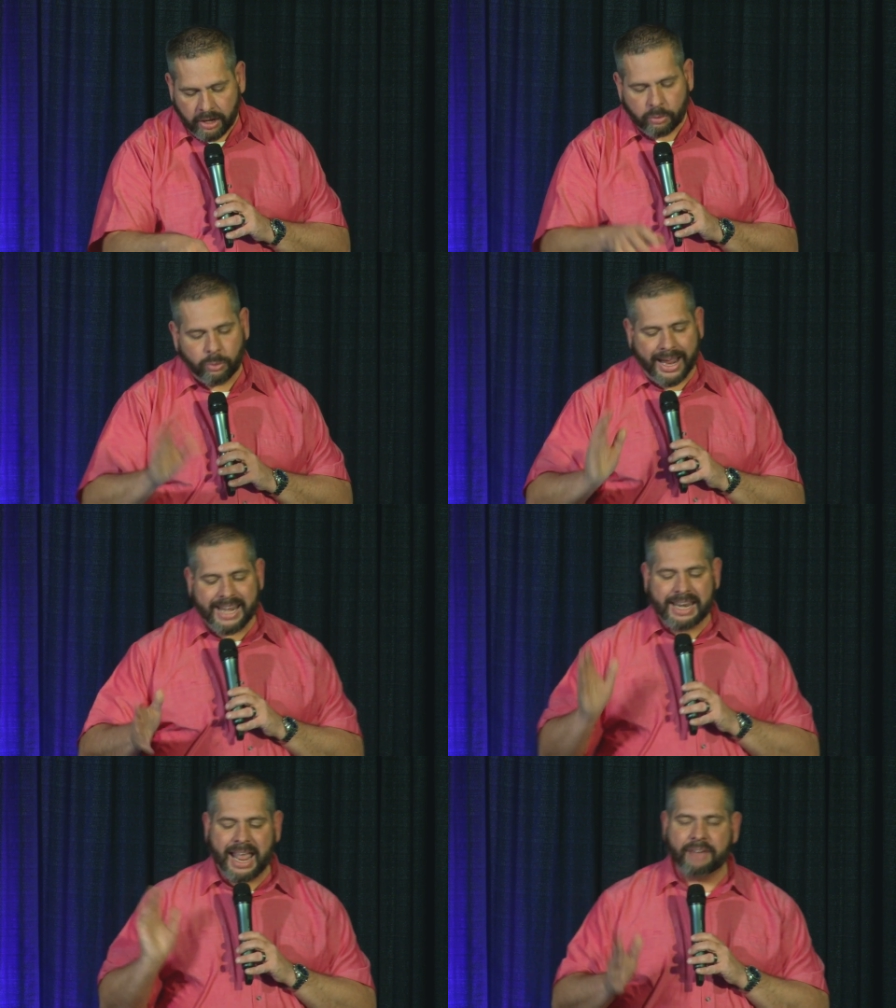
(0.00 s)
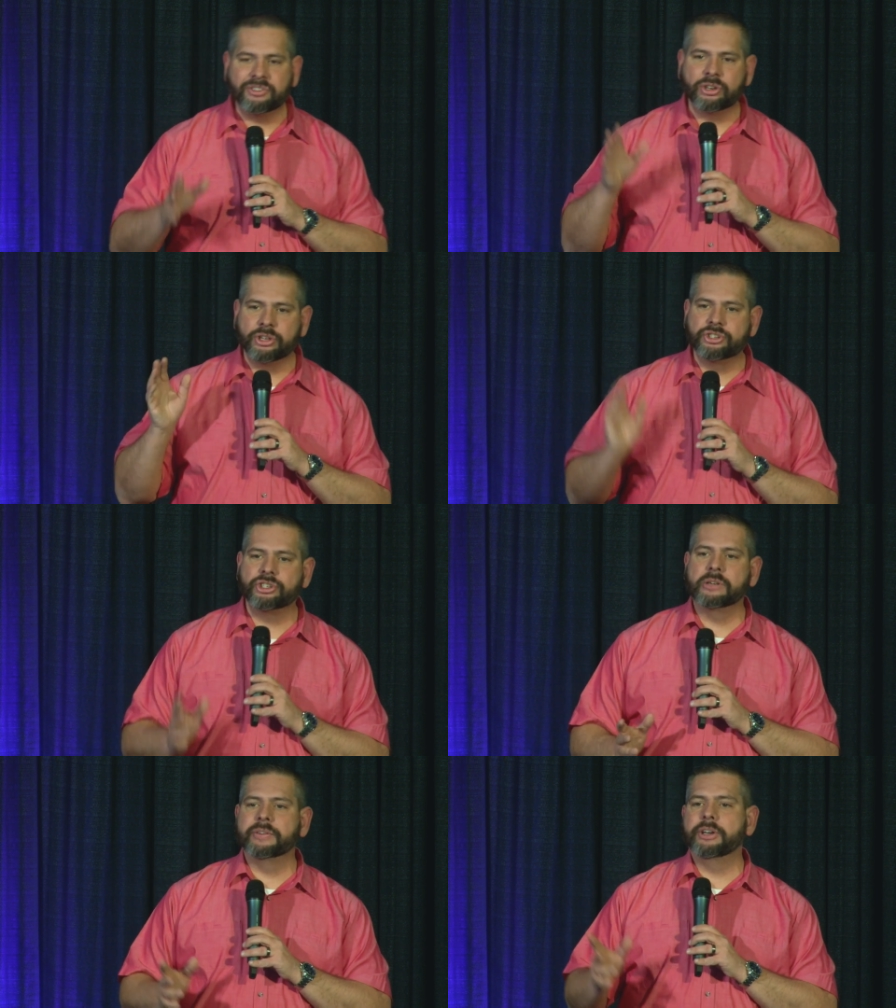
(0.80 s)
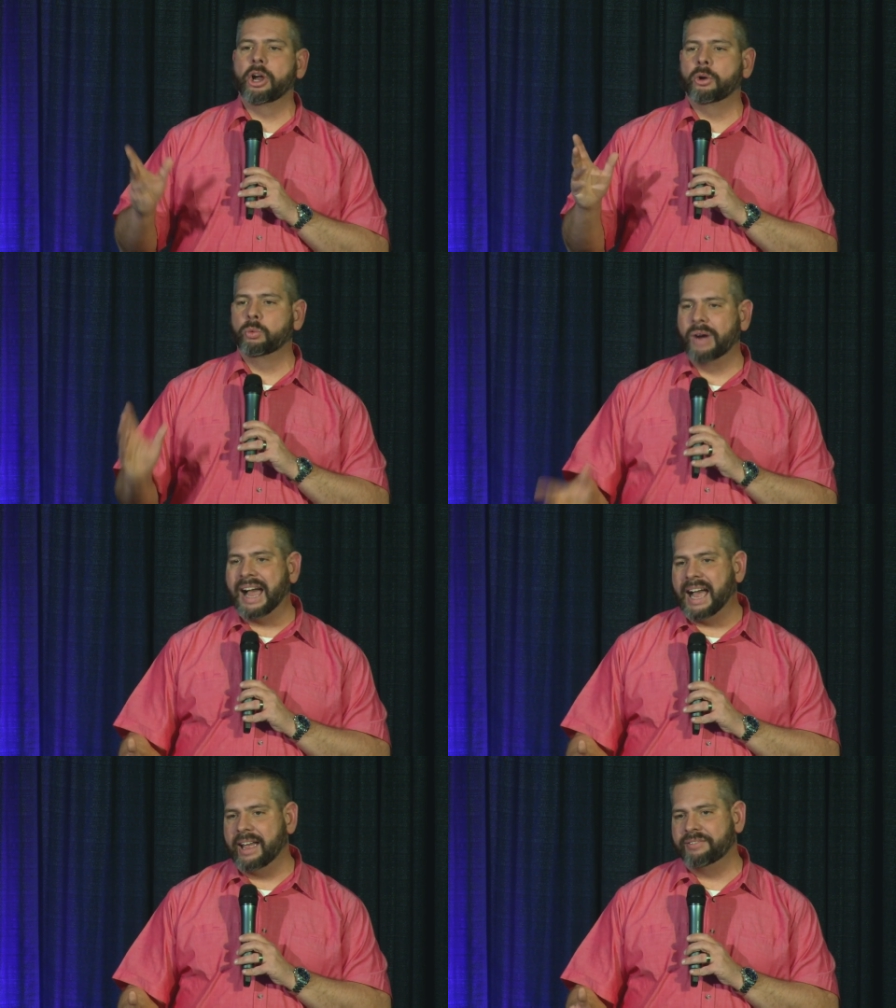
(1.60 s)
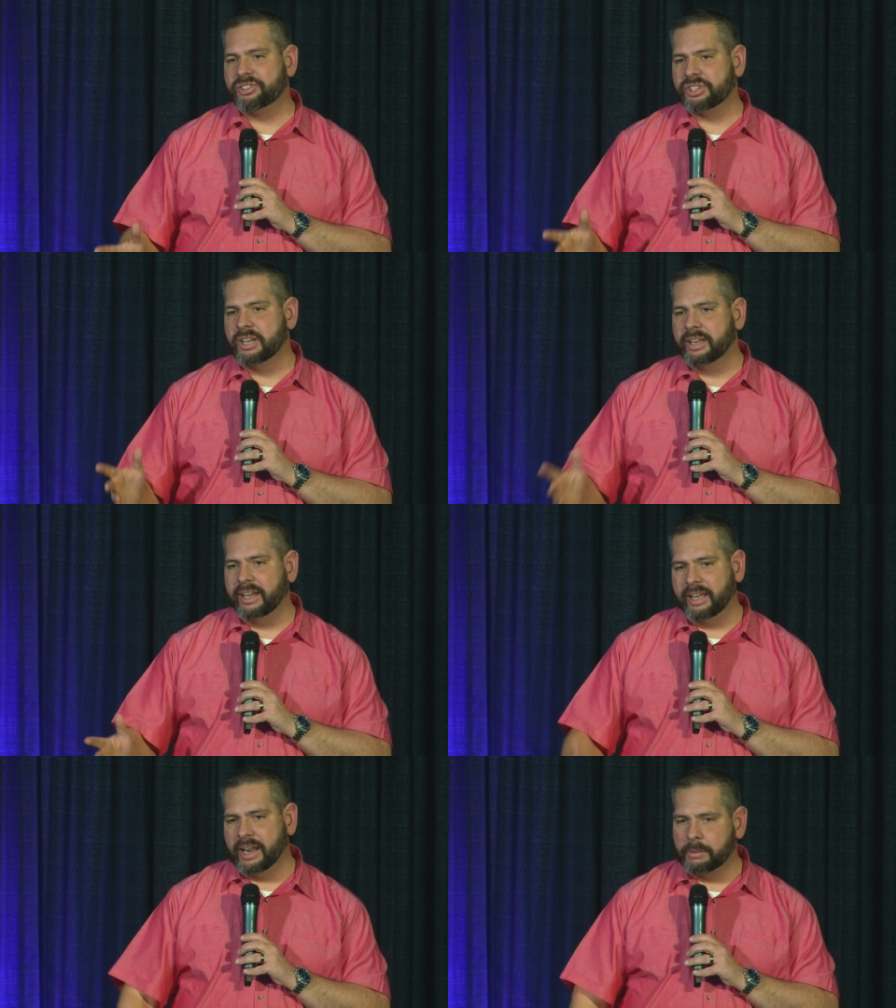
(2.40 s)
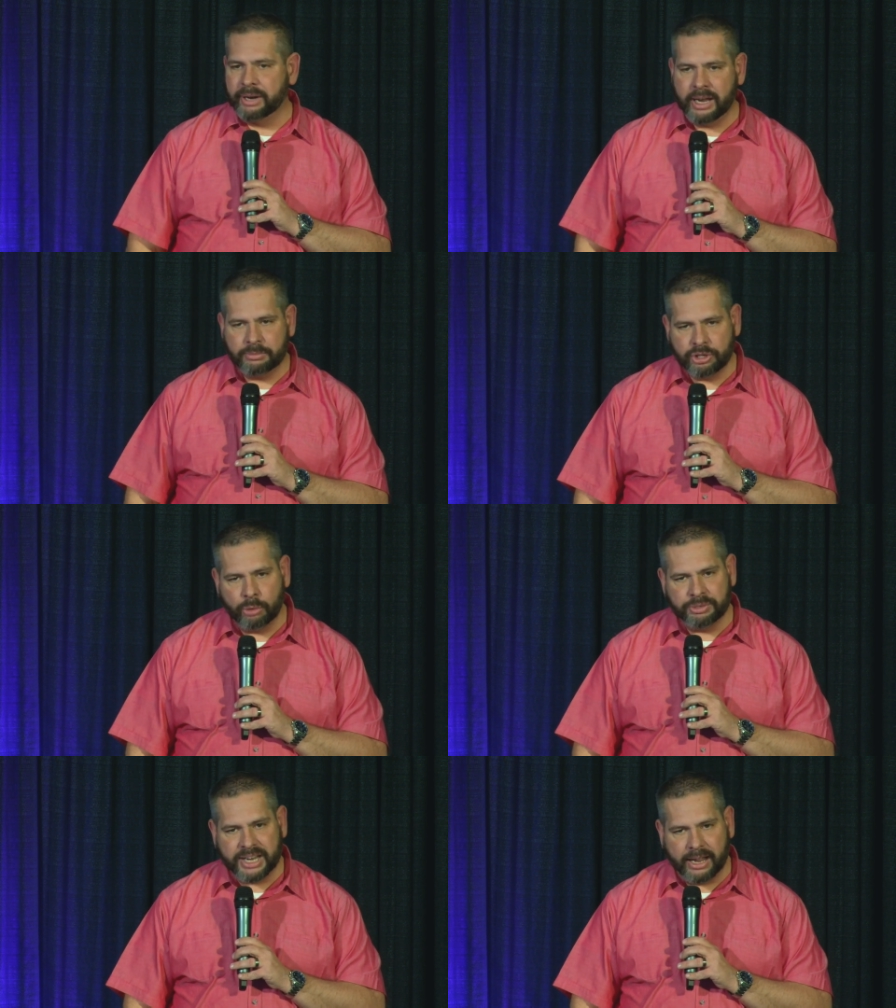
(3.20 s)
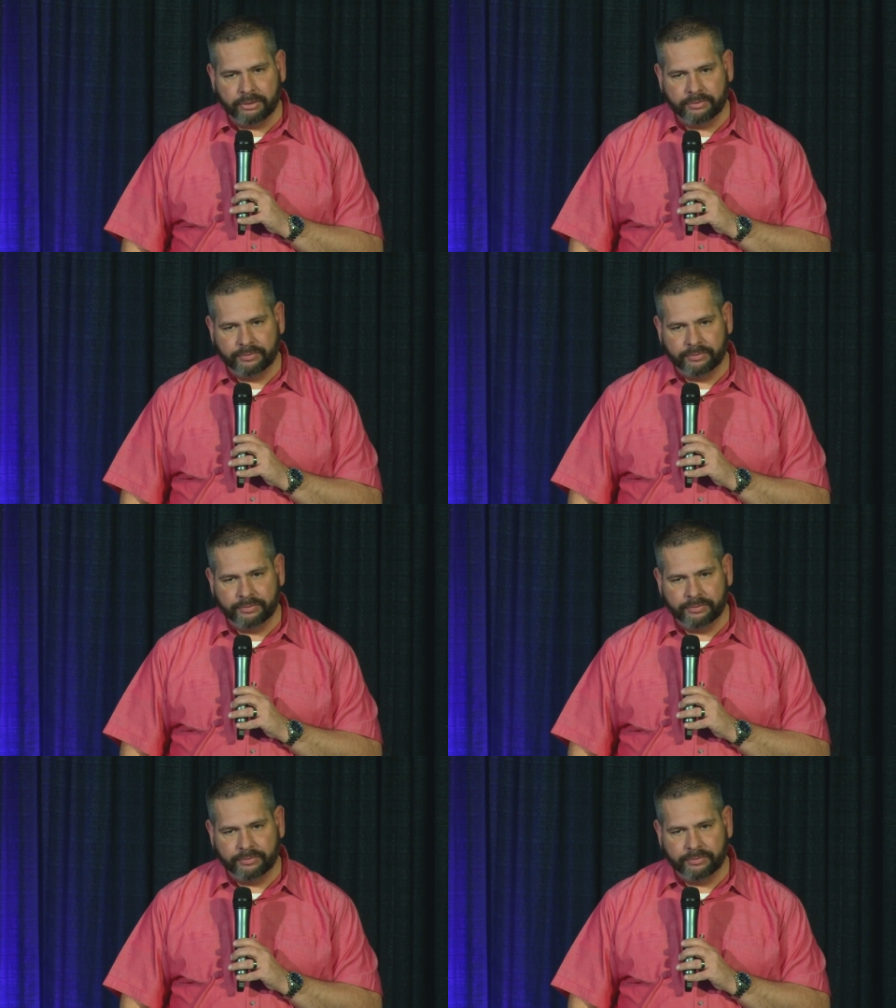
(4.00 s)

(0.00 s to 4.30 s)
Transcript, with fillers: right after the servant arrives in Abraham's hometown.